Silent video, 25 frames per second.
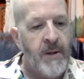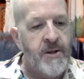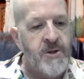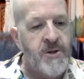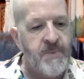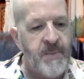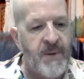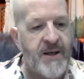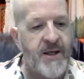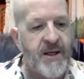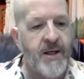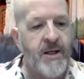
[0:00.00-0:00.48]

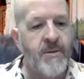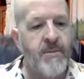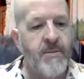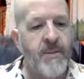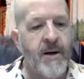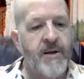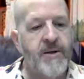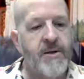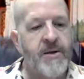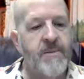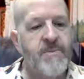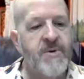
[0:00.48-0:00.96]
Speaking
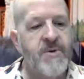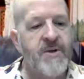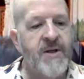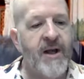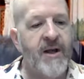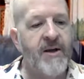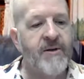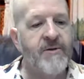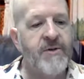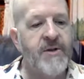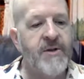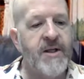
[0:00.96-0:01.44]
among
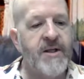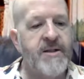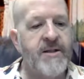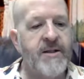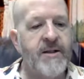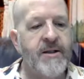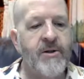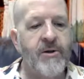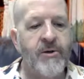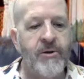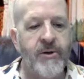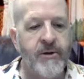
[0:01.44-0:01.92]
themselves, they
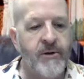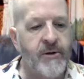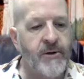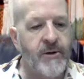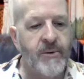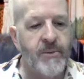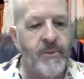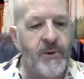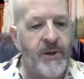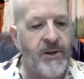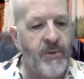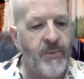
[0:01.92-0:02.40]
said,
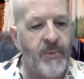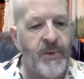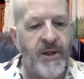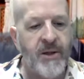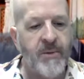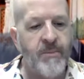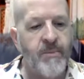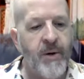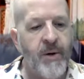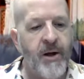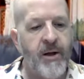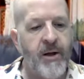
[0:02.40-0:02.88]
"Clearly, we are
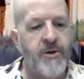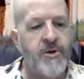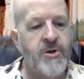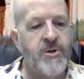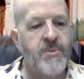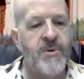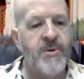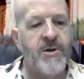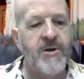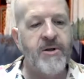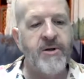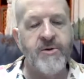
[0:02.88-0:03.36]
being
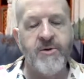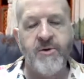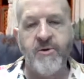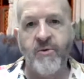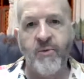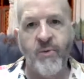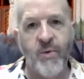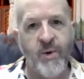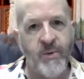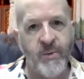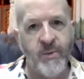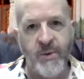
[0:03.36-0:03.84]
punished because
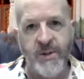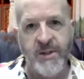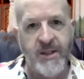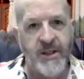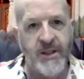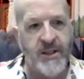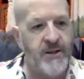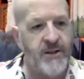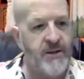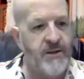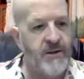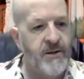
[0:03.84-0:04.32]
of what we
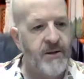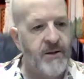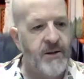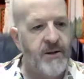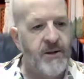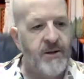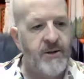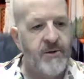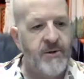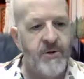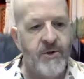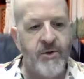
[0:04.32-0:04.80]
did
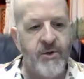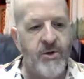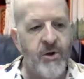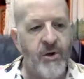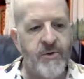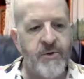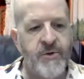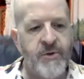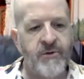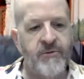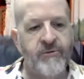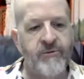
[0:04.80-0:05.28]
to
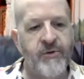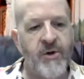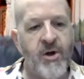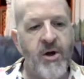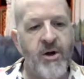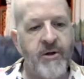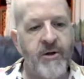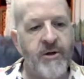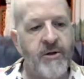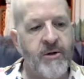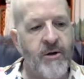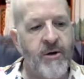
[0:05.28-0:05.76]
Joseph
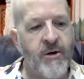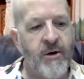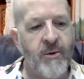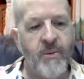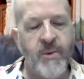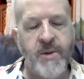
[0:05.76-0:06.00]
long ago.